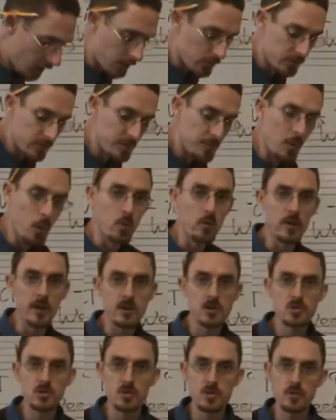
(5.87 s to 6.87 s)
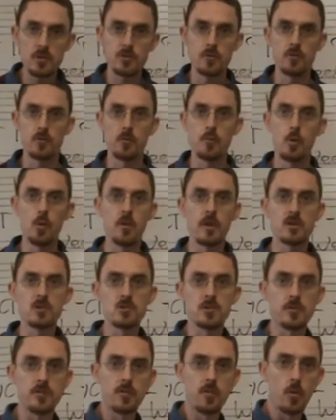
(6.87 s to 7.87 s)
remote lecture. It's a remote
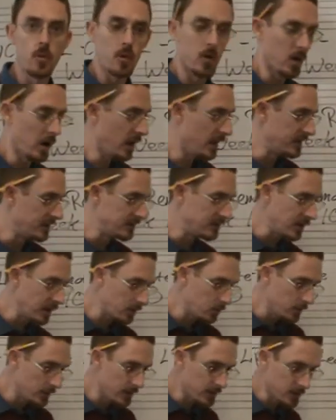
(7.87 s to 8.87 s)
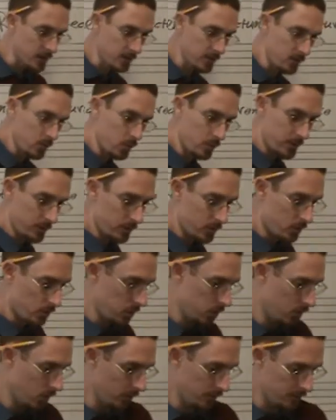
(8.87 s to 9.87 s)
lecture for a dead week of winter
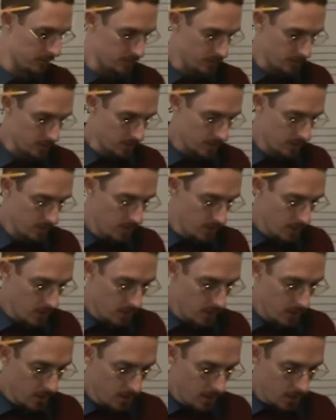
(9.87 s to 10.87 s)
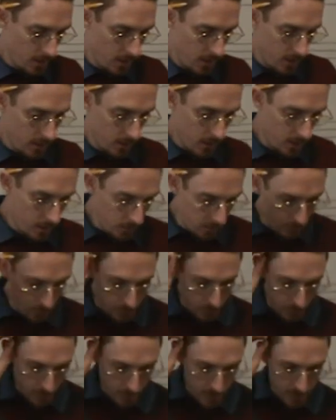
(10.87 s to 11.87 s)
quarter. All
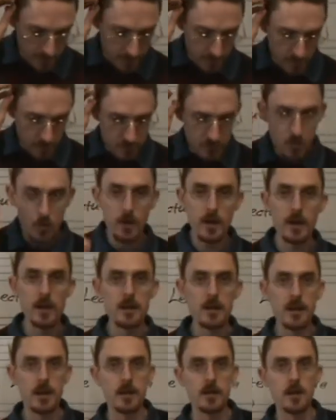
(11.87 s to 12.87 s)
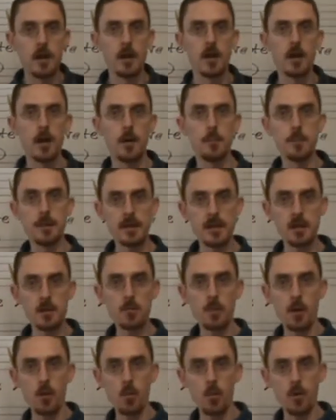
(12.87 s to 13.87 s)
right, let's go ahead and begin
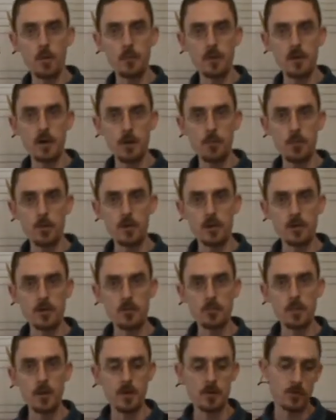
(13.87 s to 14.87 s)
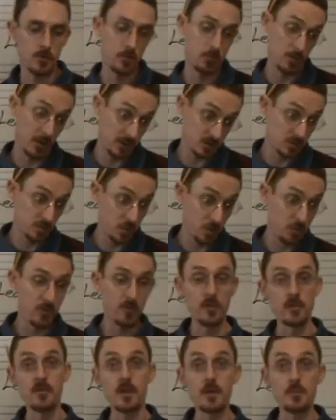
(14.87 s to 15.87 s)
by warming up. We're going to spend actually most
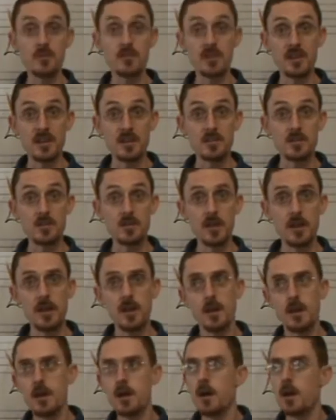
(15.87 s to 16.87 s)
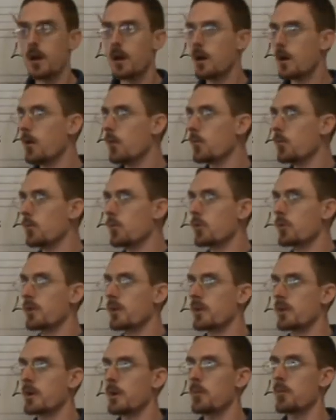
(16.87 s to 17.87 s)
of our time singing today. We'll look
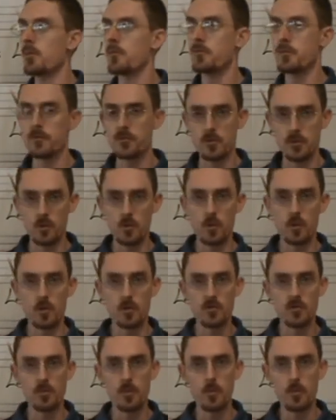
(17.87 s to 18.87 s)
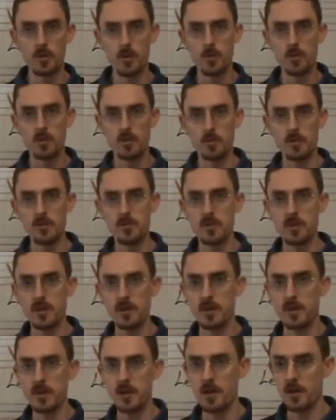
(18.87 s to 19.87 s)
at a couple of different chords, but we're going to be singing